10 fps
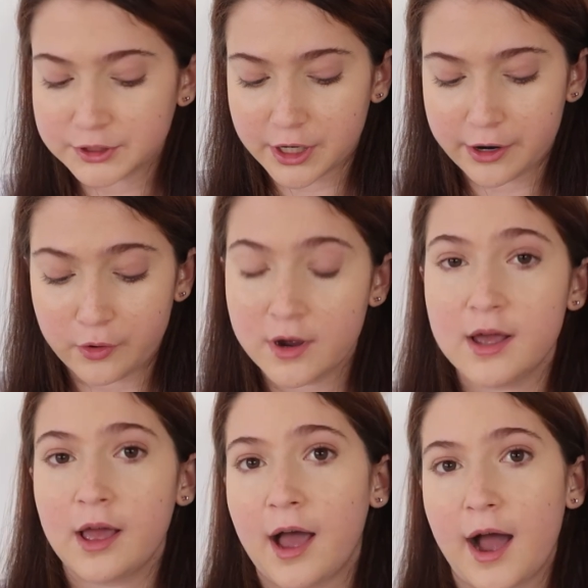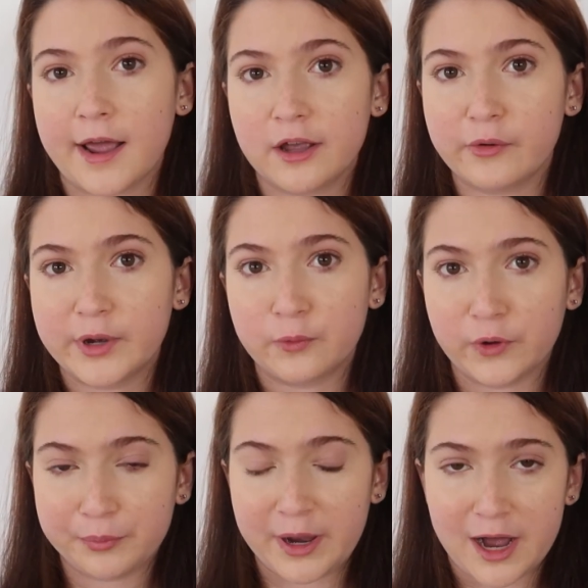So I go in
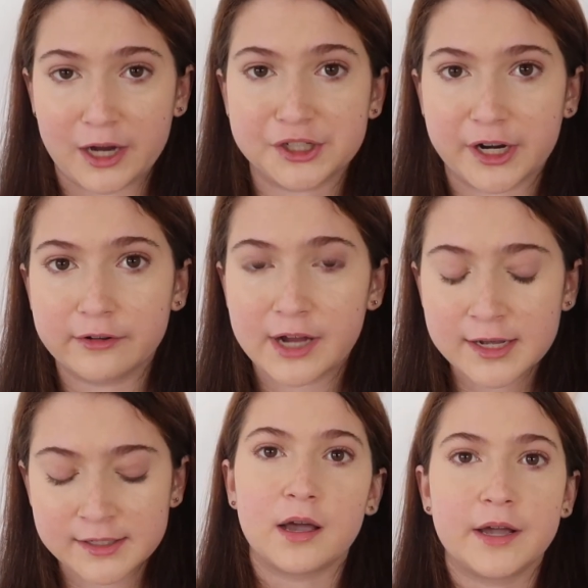with my eyeshadow next.